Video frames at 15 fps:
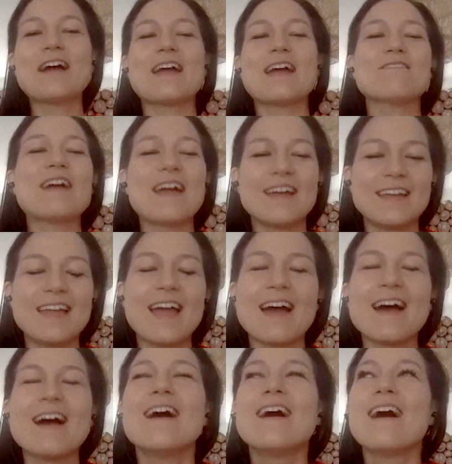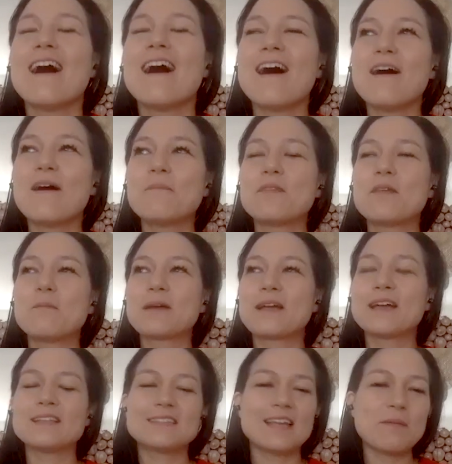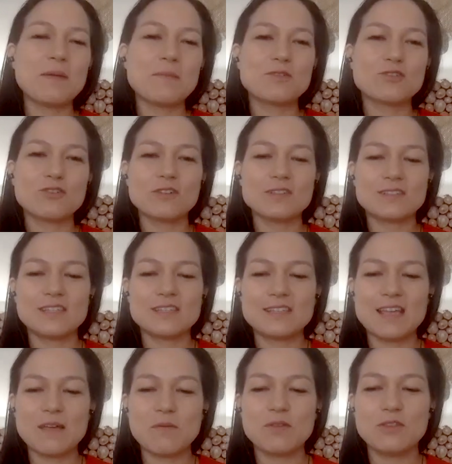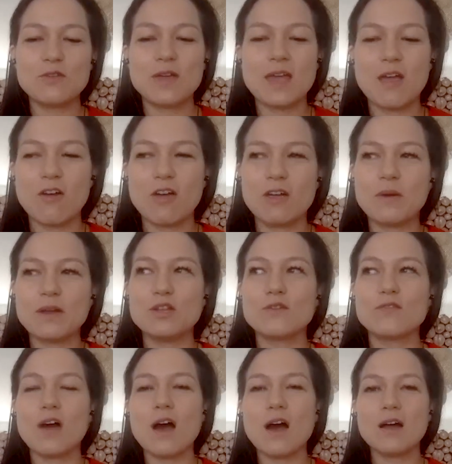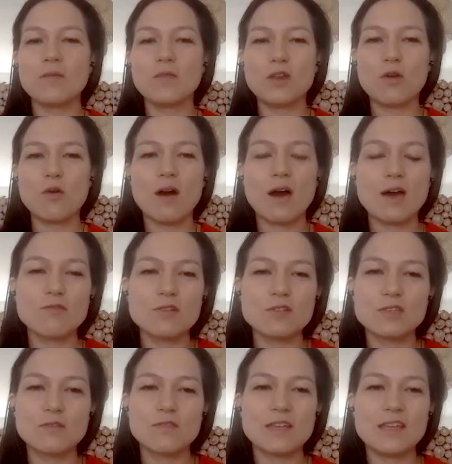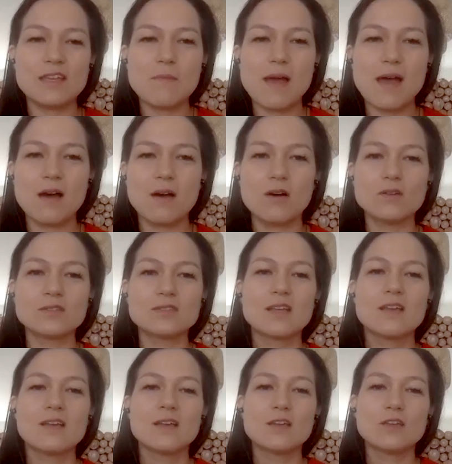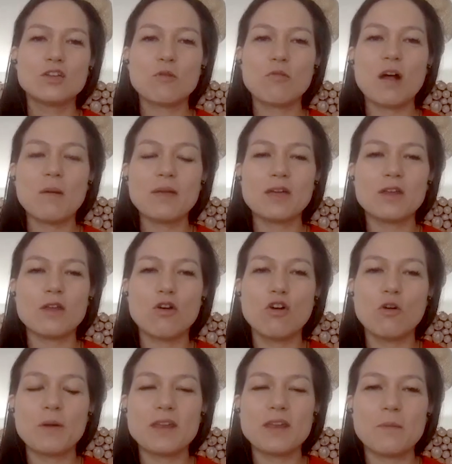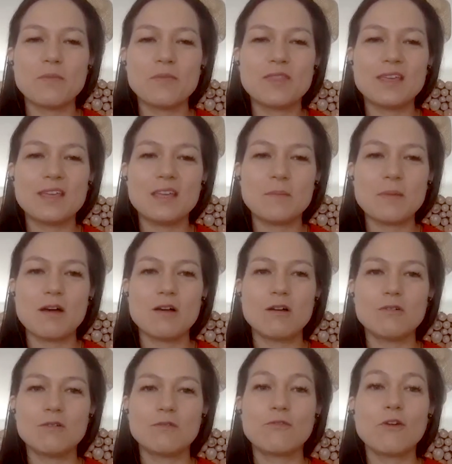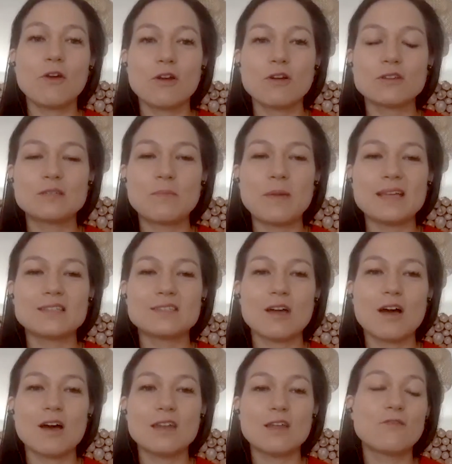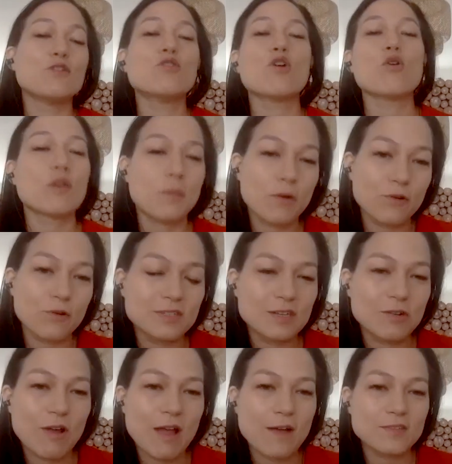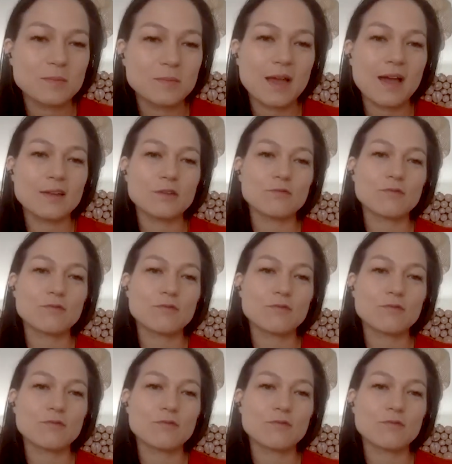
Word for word: Right, right, yeah. Um, because, I mean, I'm sure it's the same with you, Carrie. When you've got, you know, hundreds of emails, you're probably going to open up the email first based on if you know the person or have some kind